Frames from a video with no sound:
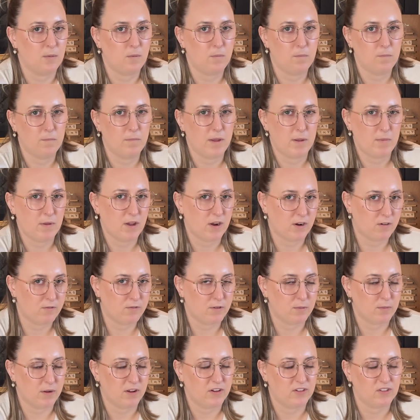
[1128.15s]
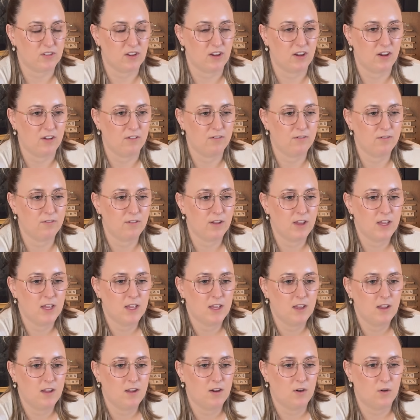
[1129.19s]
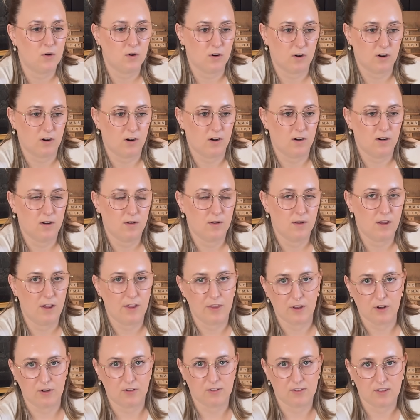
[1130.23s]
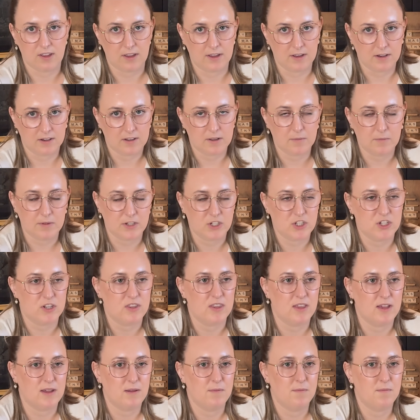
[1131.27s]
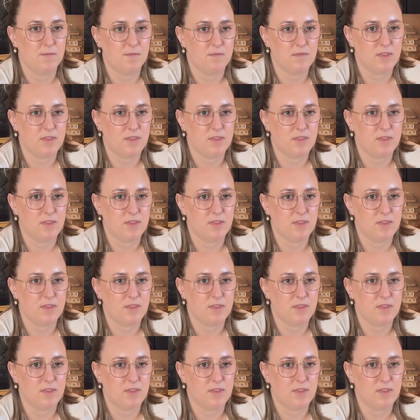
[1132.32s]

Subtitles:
maybe aren't for myself or others that commission them,